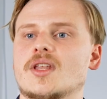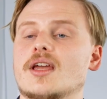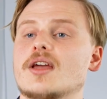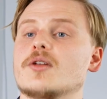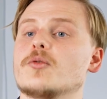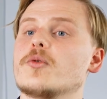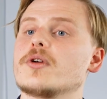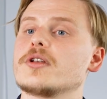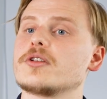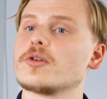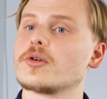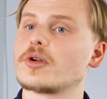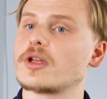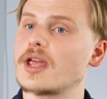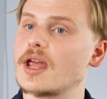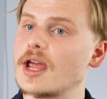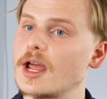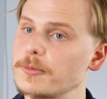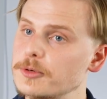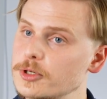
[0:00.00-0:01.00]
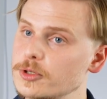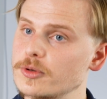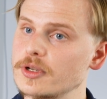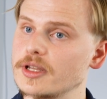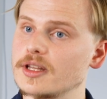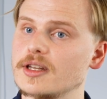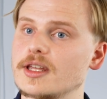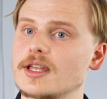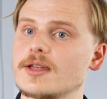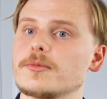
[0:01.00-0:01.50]
And when you're
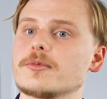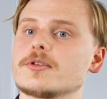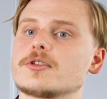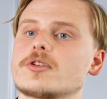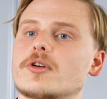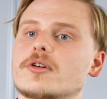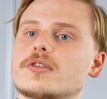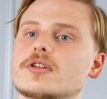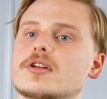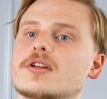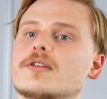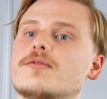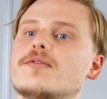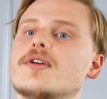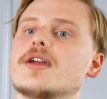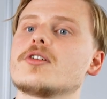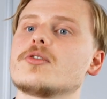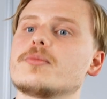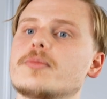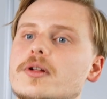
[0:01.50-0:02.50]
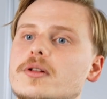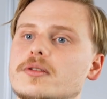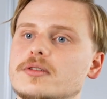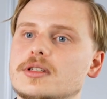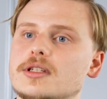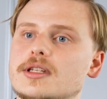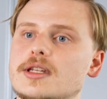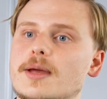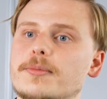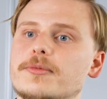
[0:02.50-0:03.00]
capturing an image on a conveyor belt,
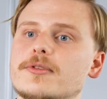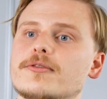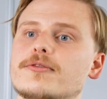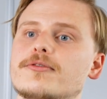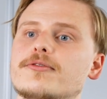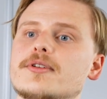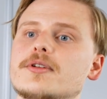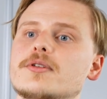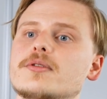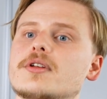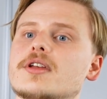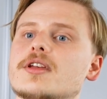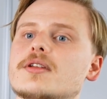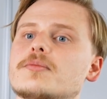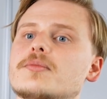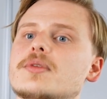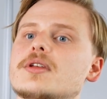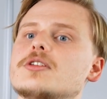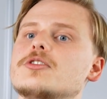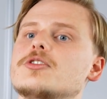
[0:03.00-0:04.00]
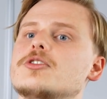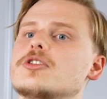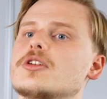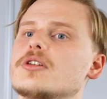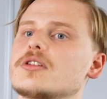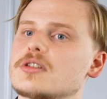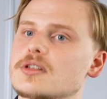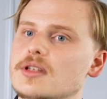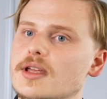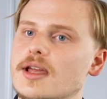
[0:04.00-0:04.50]
depth of field can be
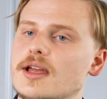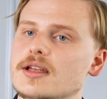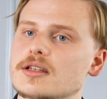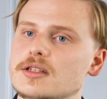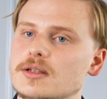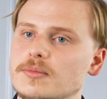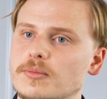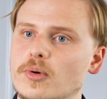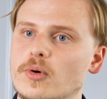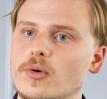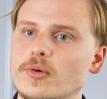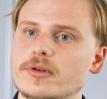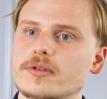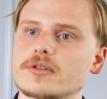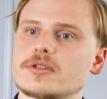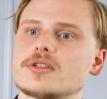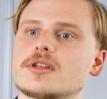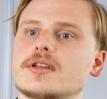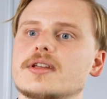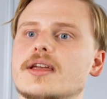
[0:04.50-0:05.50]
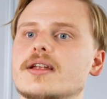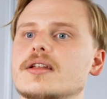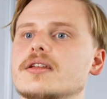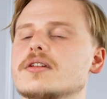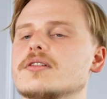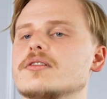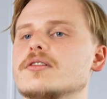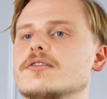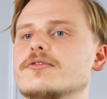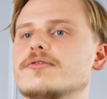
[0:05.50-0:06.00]
just as important to getting
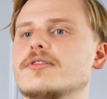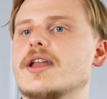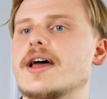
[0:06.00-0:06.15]
enough